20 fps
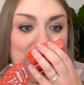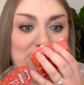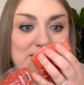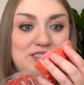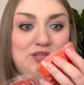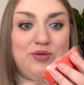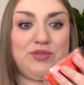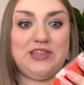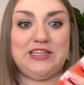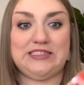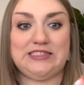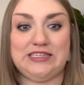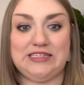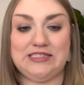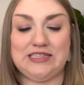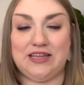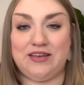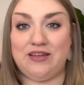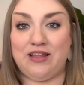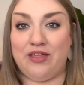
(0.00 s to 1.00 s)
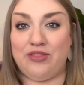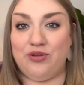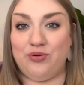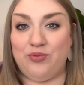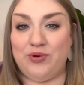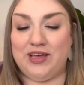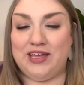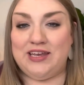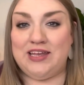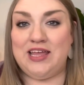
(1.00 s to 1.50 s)
So this is another
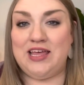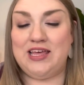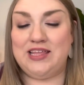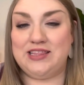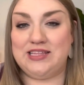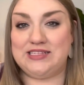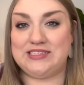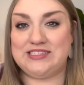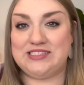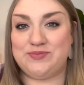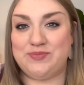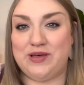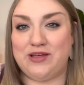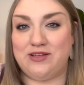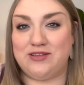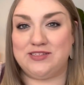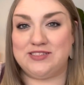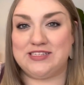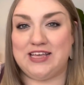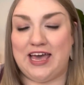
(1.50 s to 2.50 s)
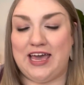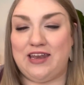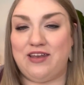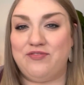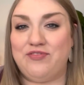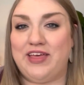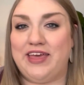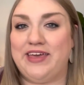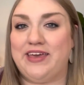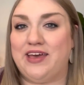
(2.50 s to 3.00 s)
one that smells kind of
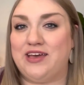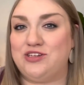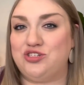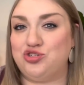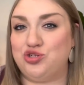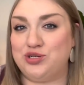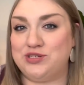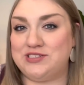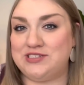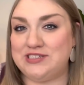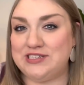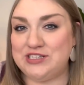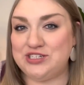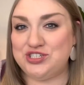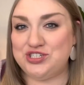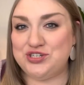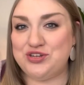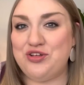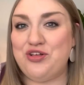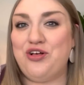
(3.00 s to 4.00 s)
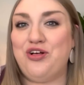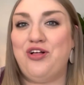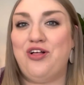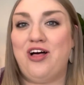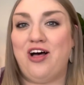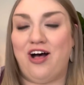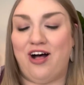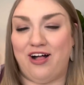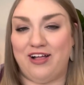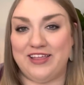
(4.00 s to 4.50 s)
like a traditional
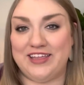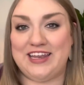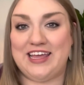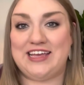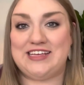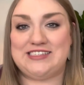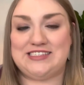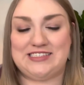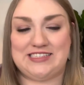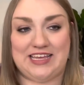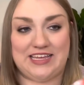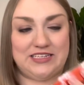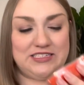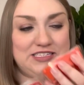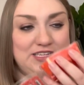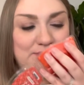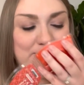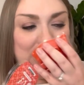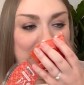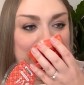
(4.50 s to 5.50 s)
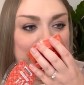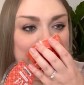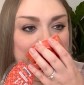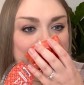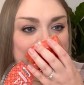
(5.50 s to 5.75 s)
holiday scent to me.